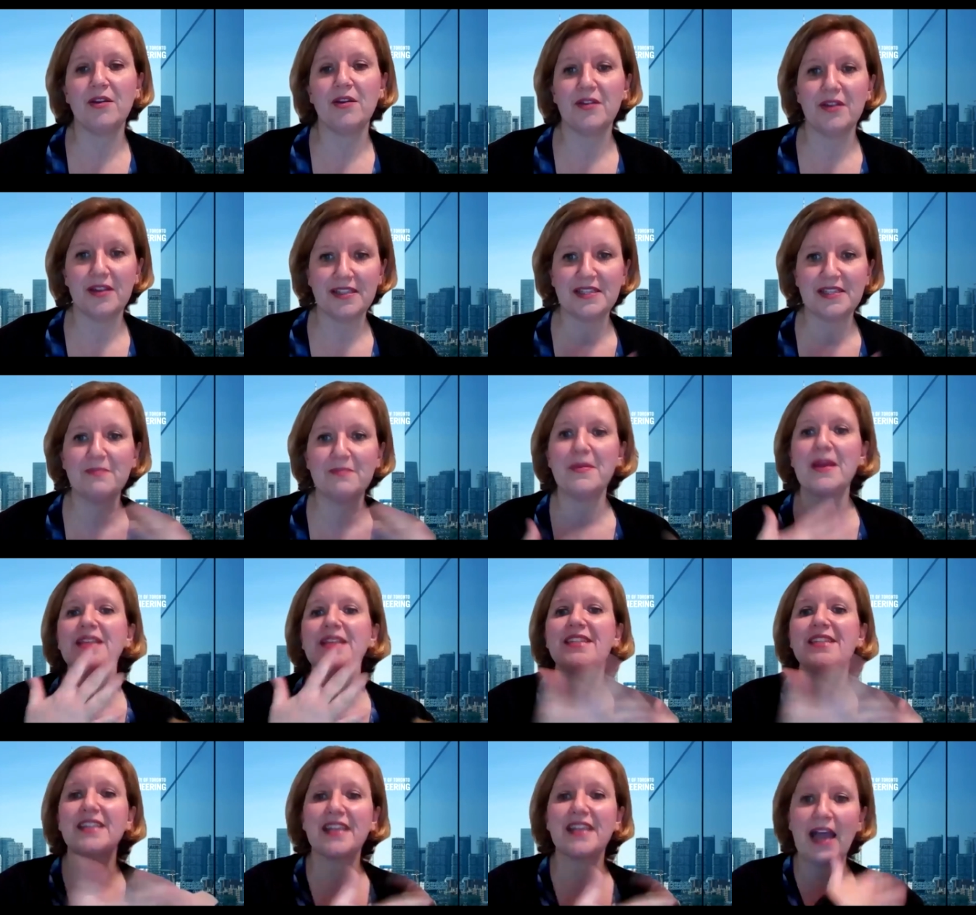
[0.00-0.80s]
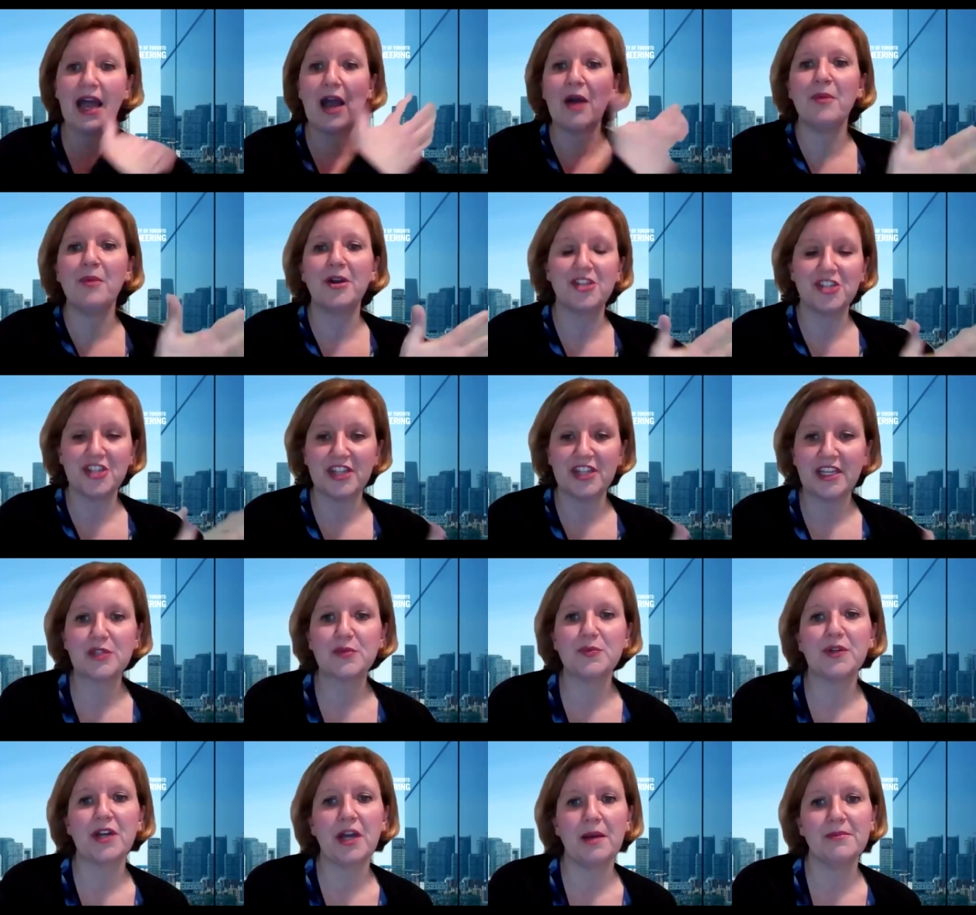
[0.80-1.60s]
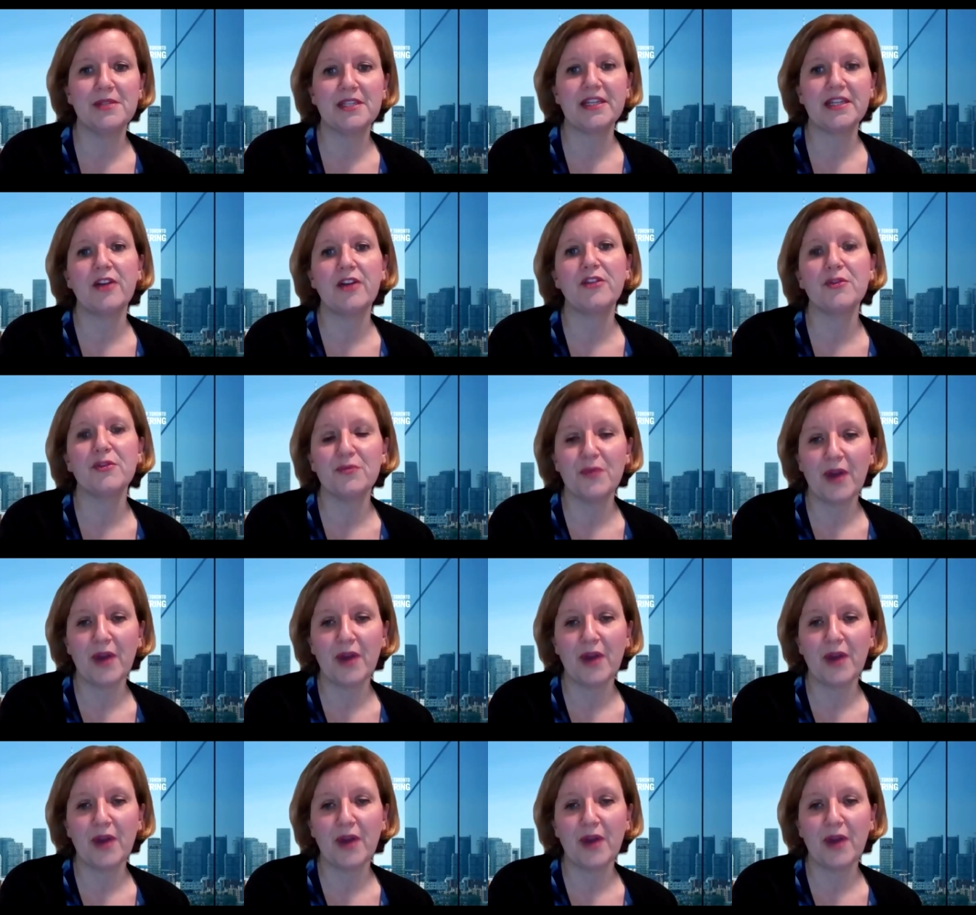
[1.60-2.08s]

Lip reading: it's amazing how much things will come together,